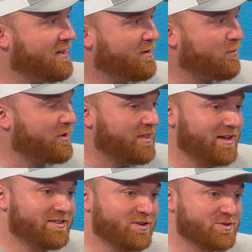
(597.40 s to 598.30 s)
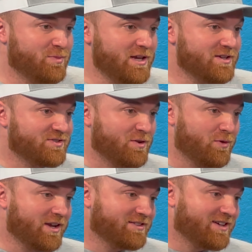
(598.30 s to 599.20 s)
what that tells me is that
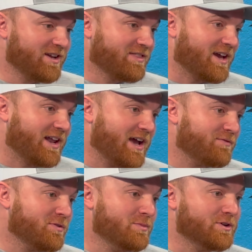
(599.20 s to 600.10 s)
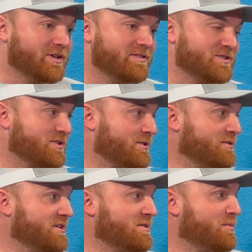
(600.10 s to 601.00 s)
we could take that $500,000 that's
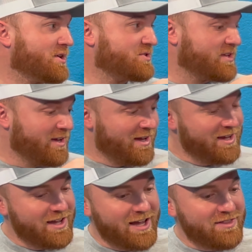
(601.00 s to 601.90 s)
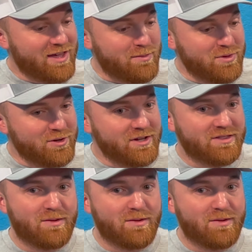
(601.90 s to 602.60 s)
currently in the budget, add that $1 million that